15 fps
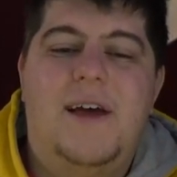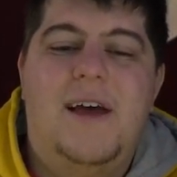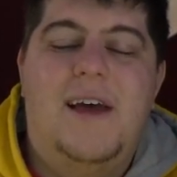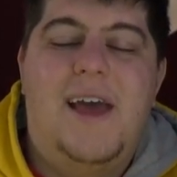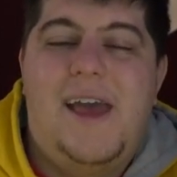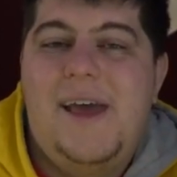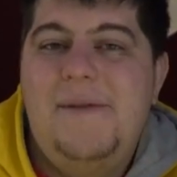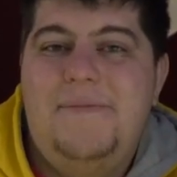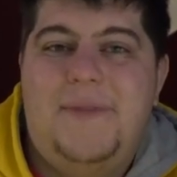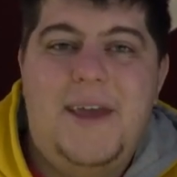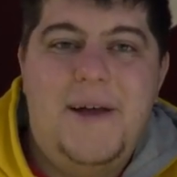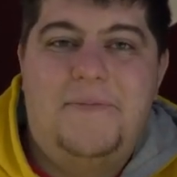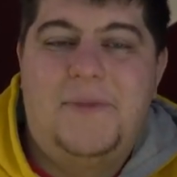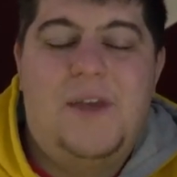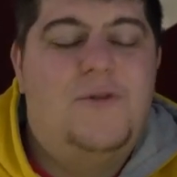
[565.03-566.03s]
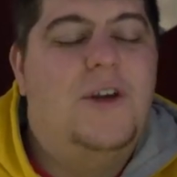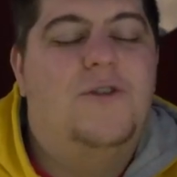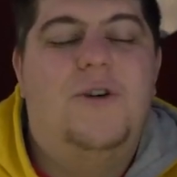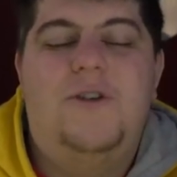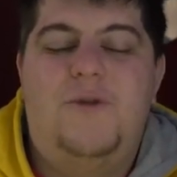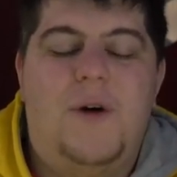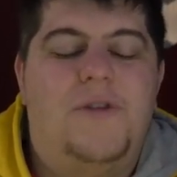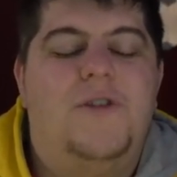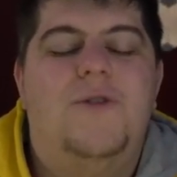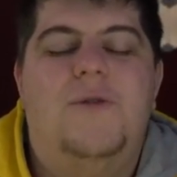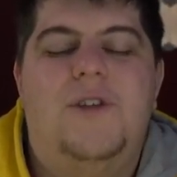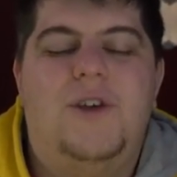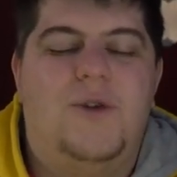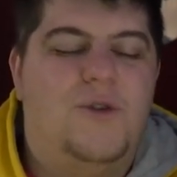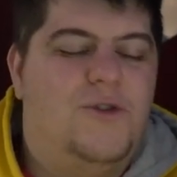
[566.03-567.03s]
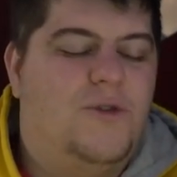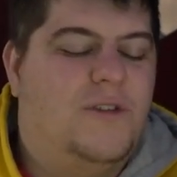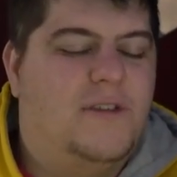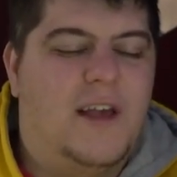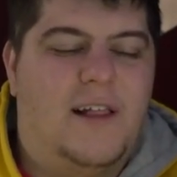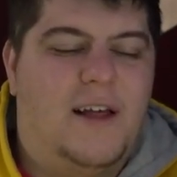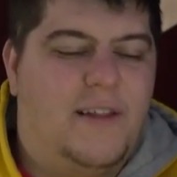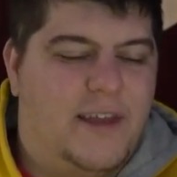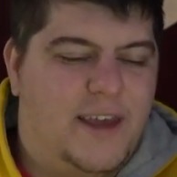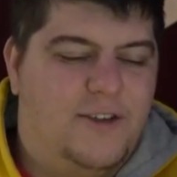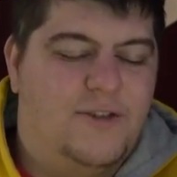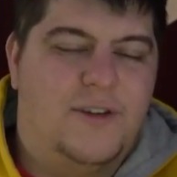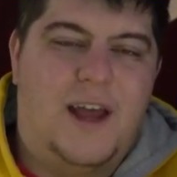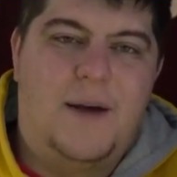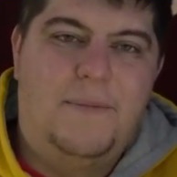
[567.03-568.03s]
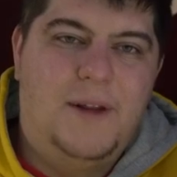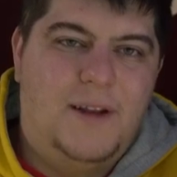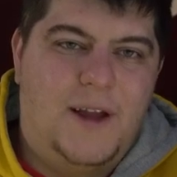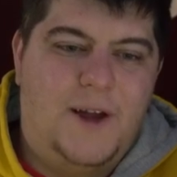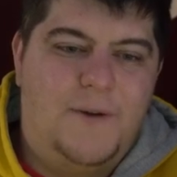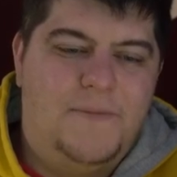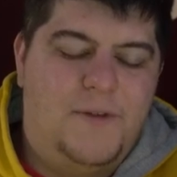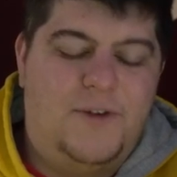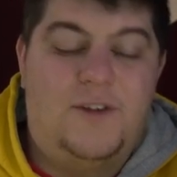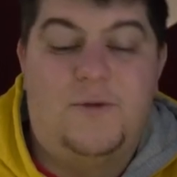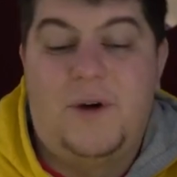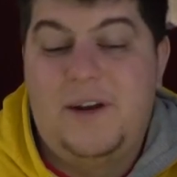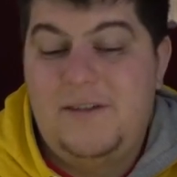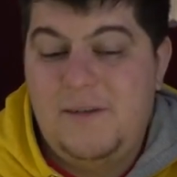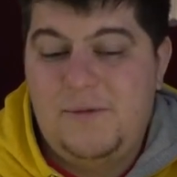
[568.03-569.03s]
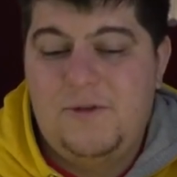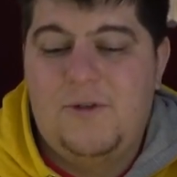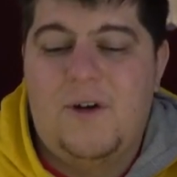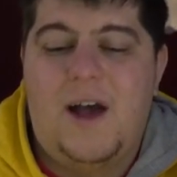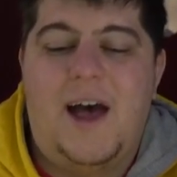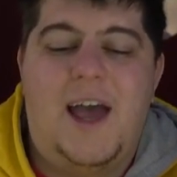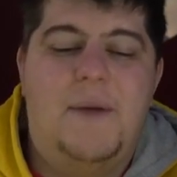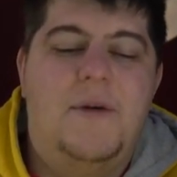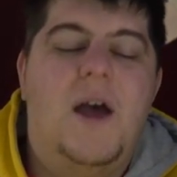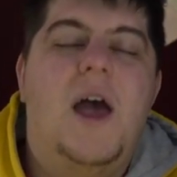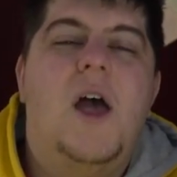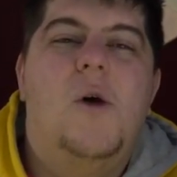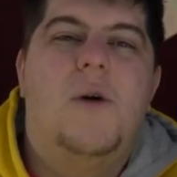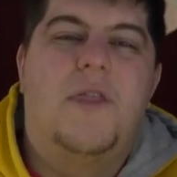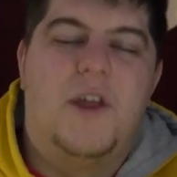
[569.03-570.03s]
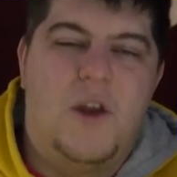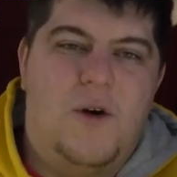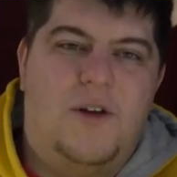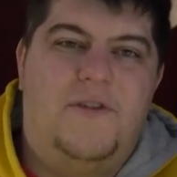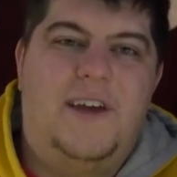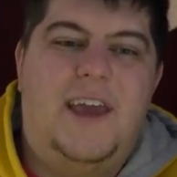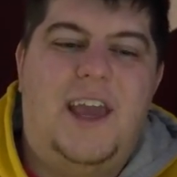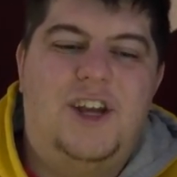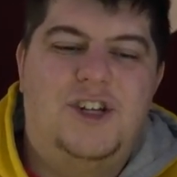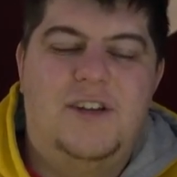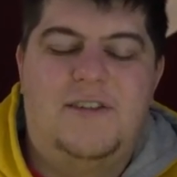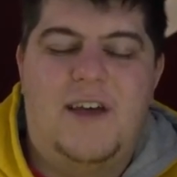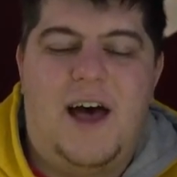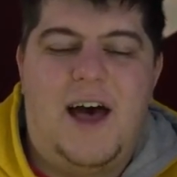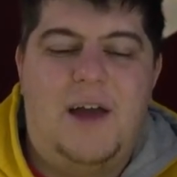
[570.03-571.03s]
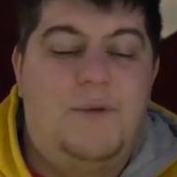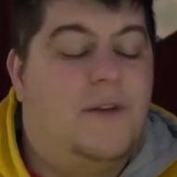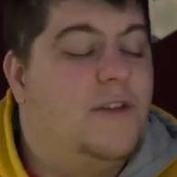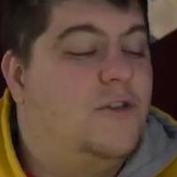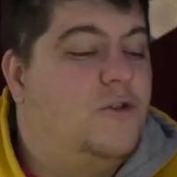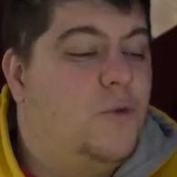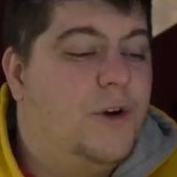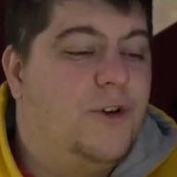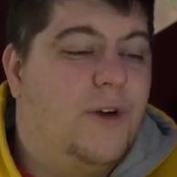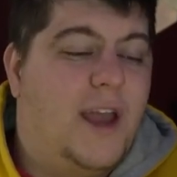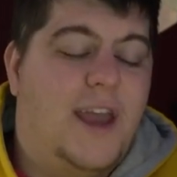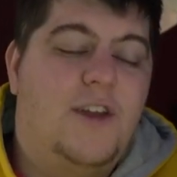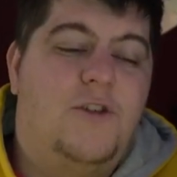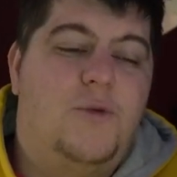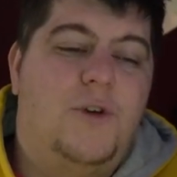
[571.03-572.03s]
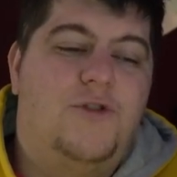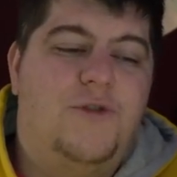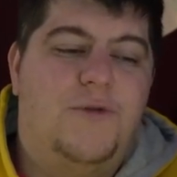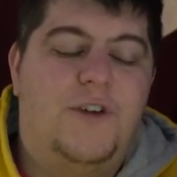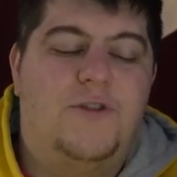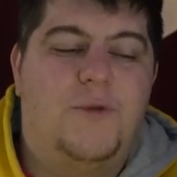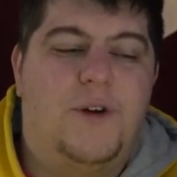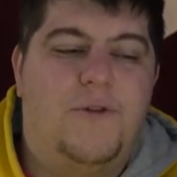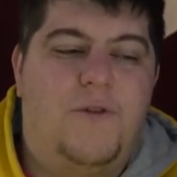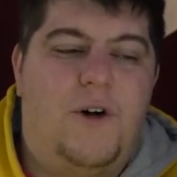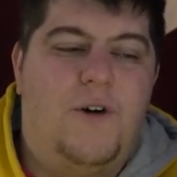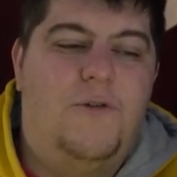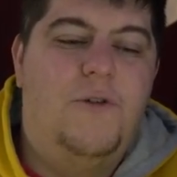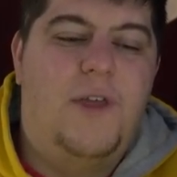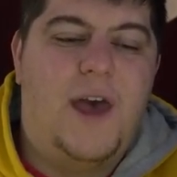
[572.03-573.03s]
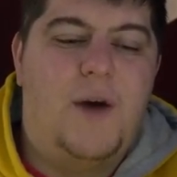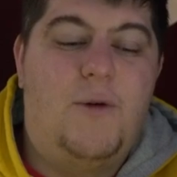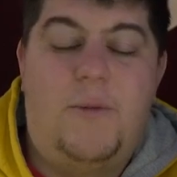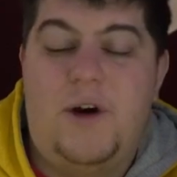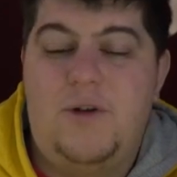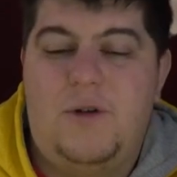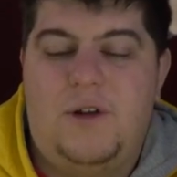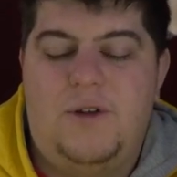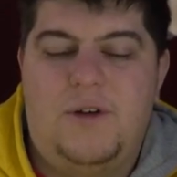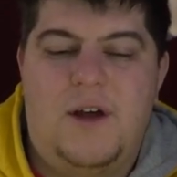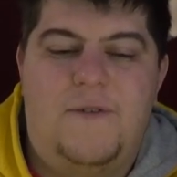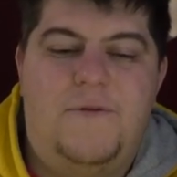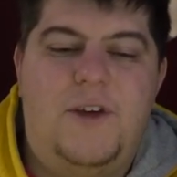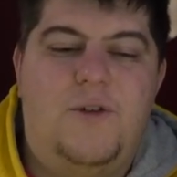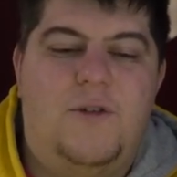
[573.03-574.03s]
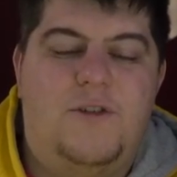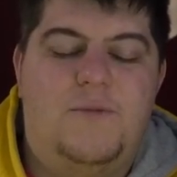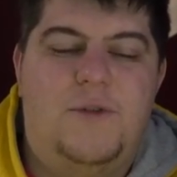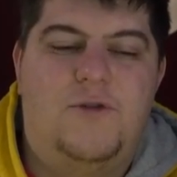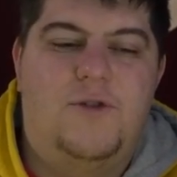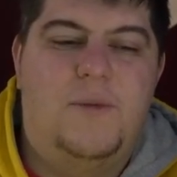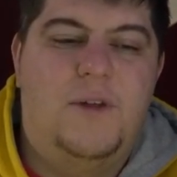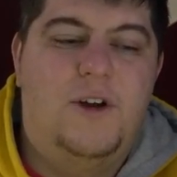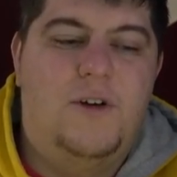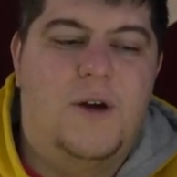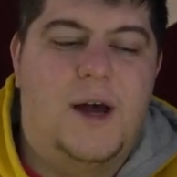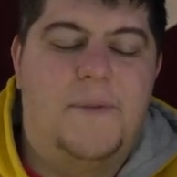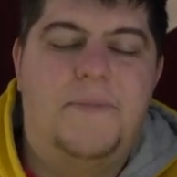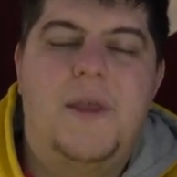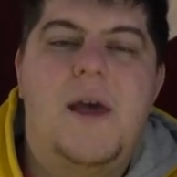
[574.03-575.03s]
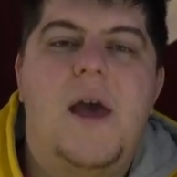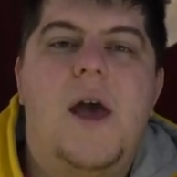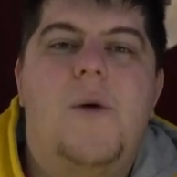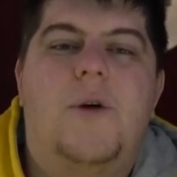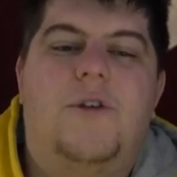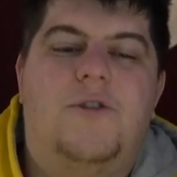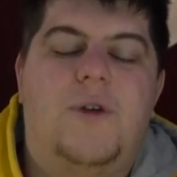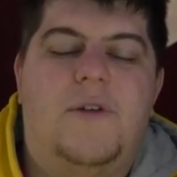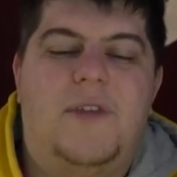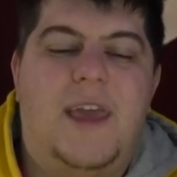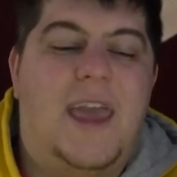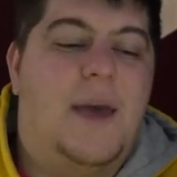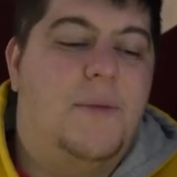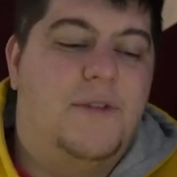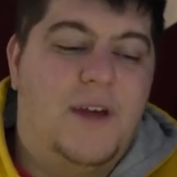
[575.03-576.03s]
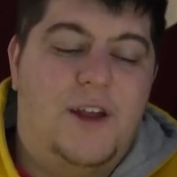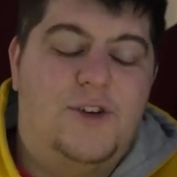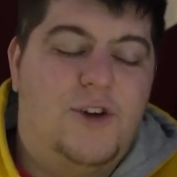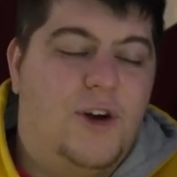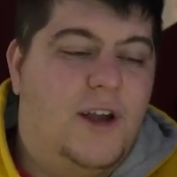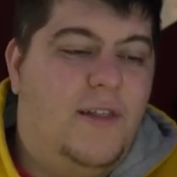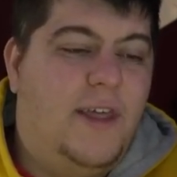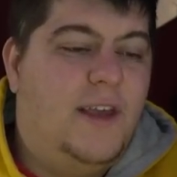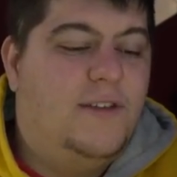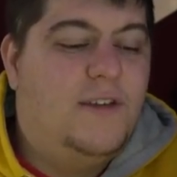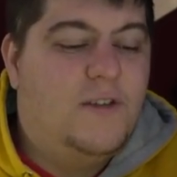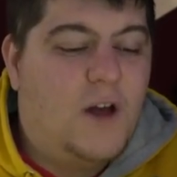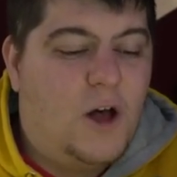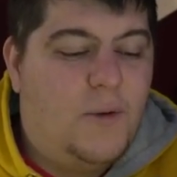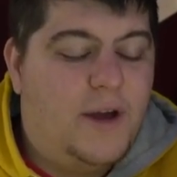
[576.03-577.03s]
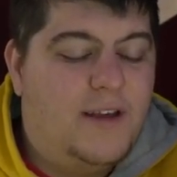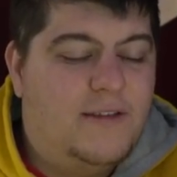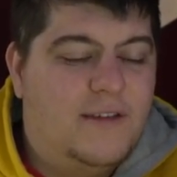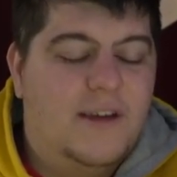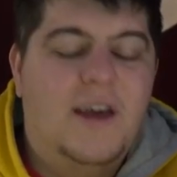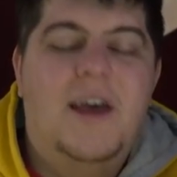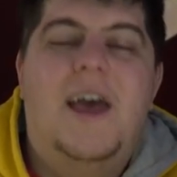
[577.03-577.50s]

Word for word: And yeah, if you guys always want to, the usual sellout links are down below. If you guys want to subscribe with the notifications on, we have the Twitter and Twitch if you guys want to follow for that. We'll probably do a little comfy Christmas stream later on. We also do have the Amazon Target links as always.